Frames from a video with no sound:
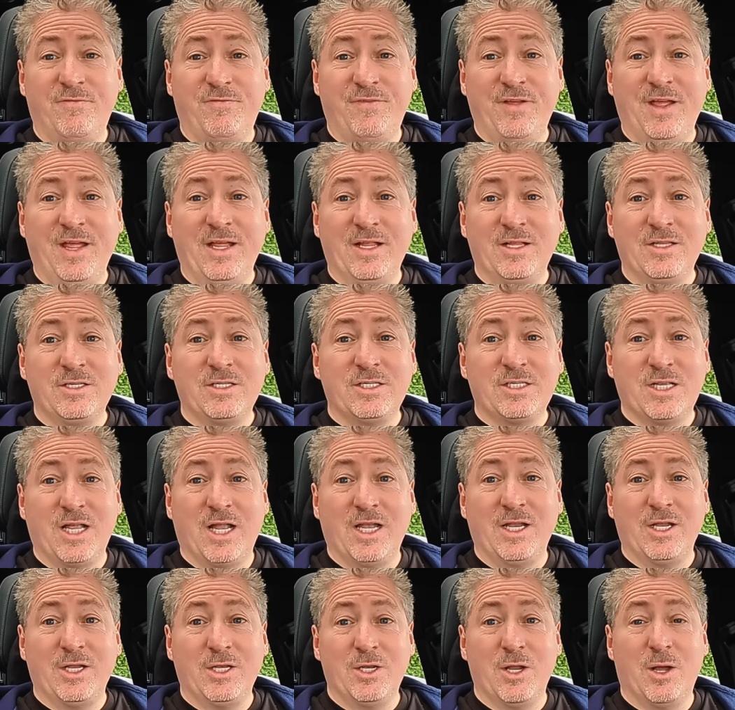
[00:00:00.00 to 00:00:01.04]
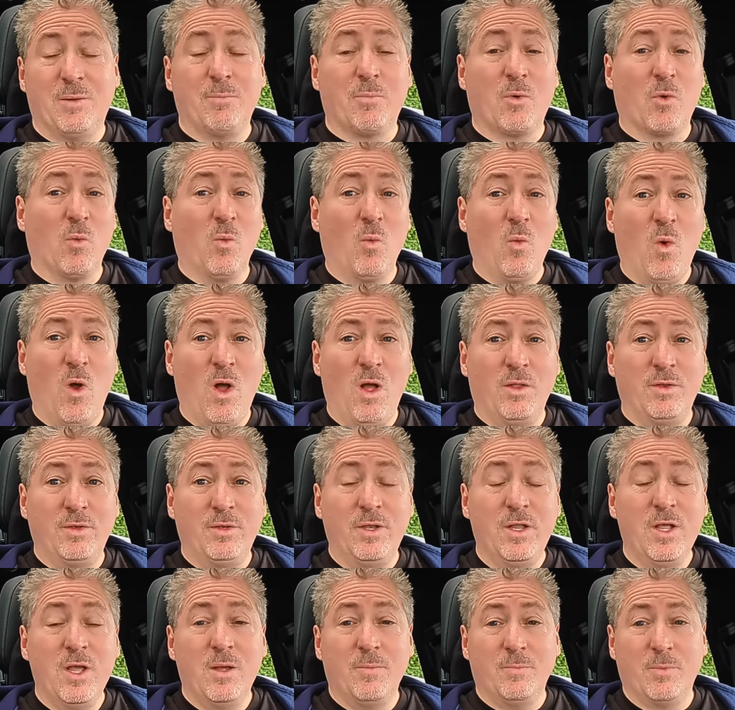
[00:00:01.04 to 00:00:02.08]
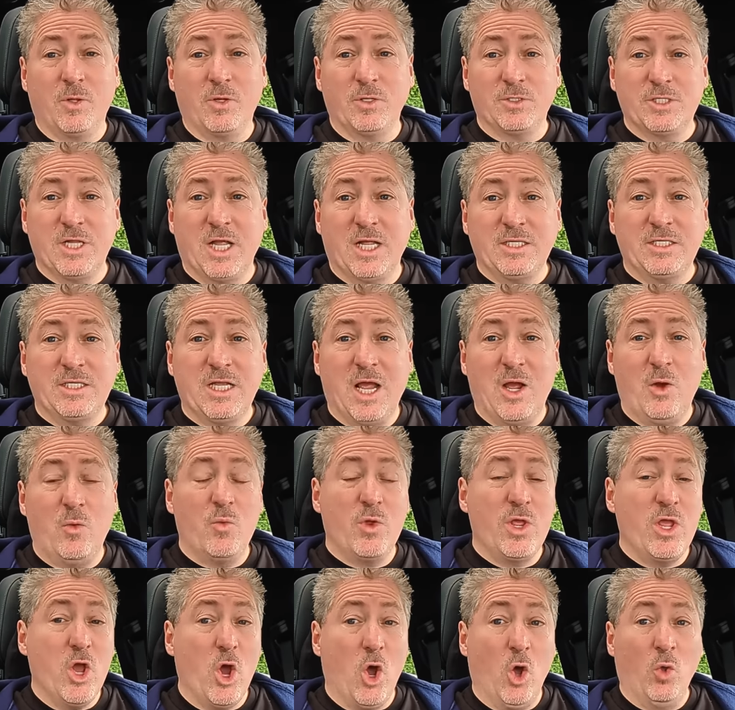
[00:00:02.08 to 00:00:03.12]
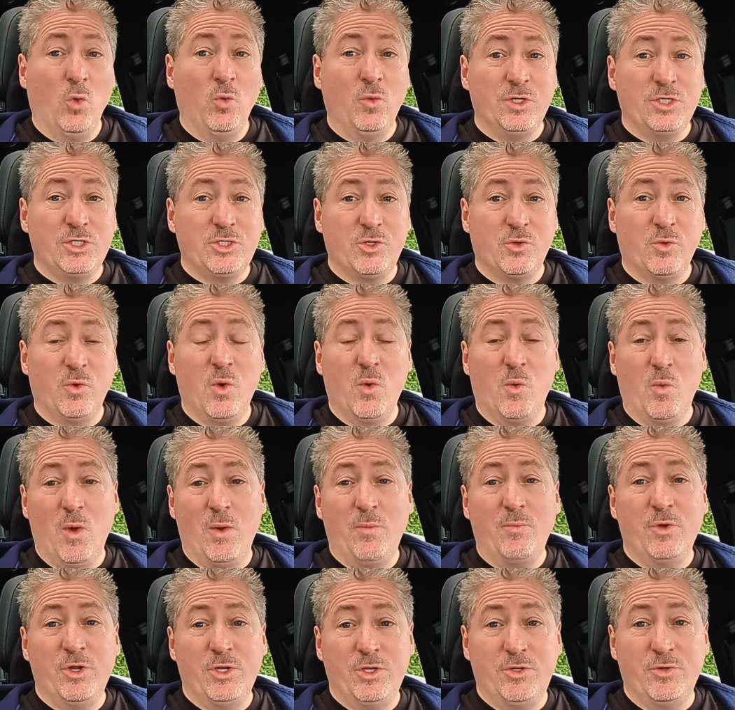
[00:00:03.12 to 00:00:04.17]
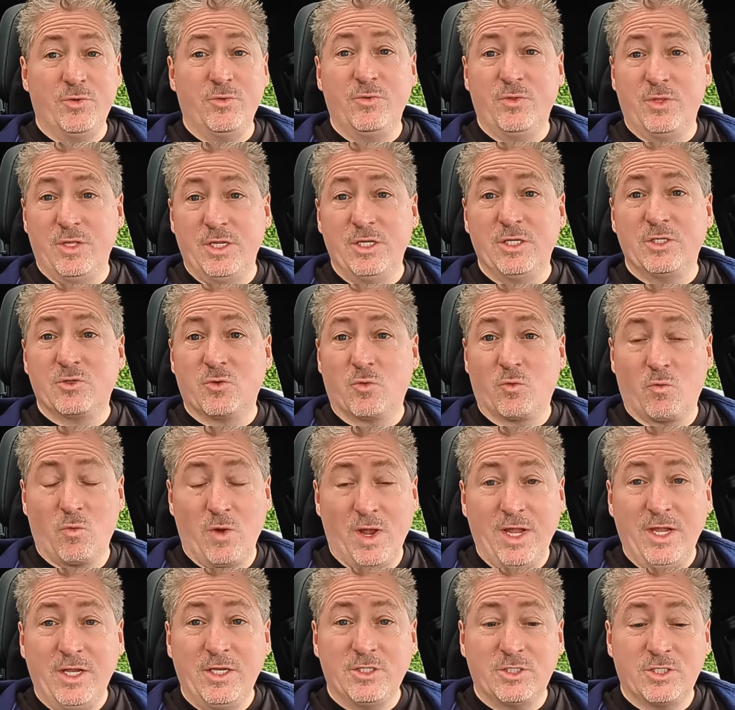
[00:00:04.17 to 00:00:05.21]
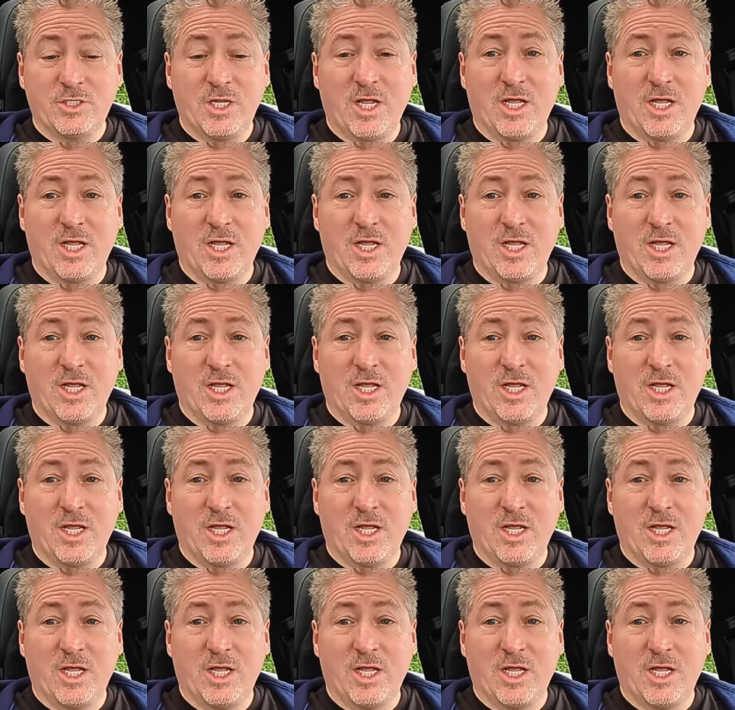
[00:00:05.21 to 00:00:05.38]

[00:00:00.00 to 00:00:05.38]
fan setting number one because that's how we always do it when we do these range